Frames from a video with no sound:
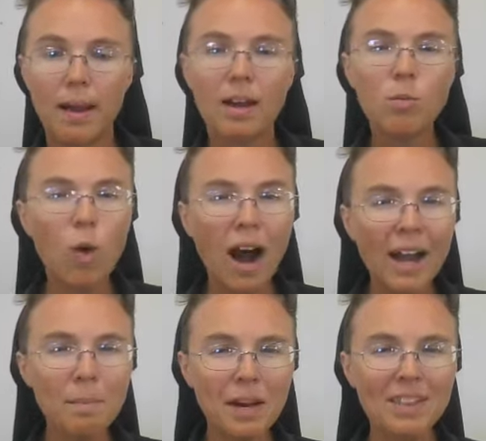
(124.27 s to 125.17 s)
And
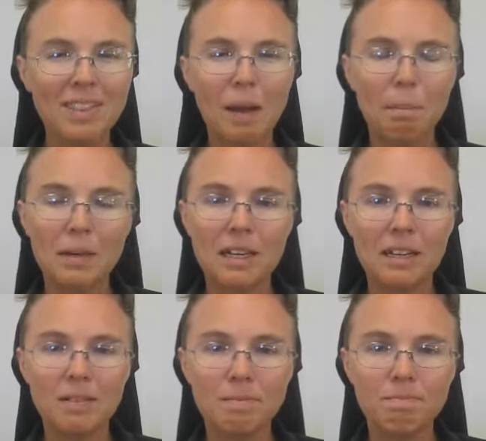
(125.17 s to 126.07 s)
why might that
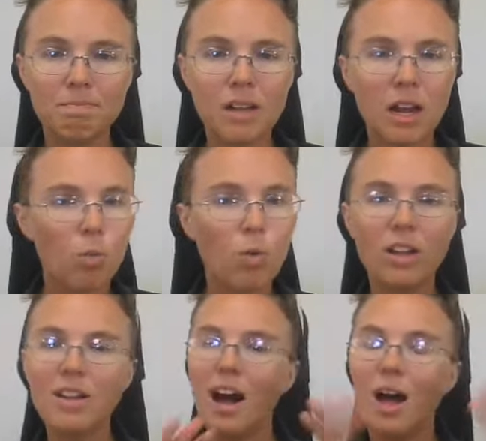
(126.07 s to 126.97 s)
be?
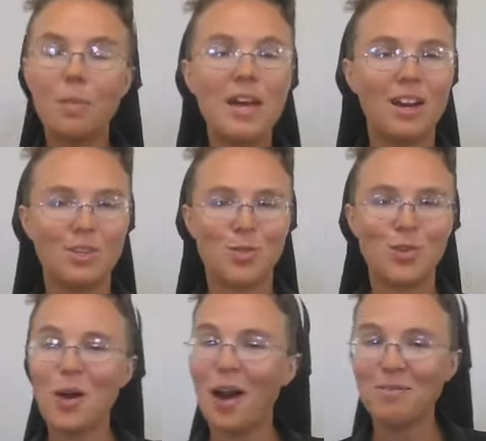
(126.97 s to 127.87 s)
Well, I'll be honest with
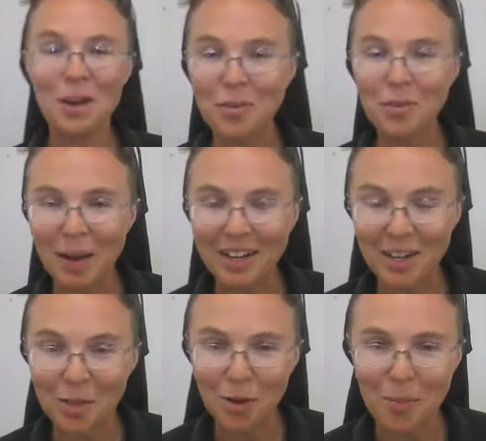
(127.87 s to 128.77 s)
you, I've never met
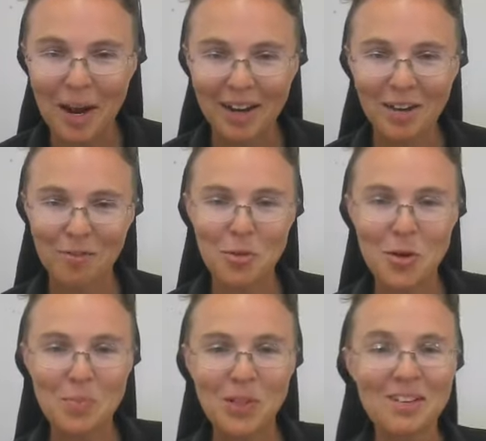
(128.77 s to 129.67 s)
either man, if you
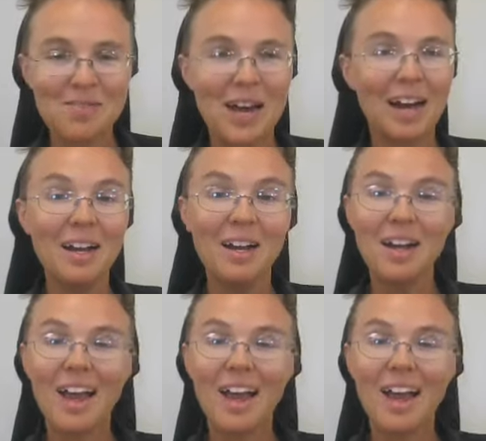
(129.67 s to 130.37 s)
can believe that.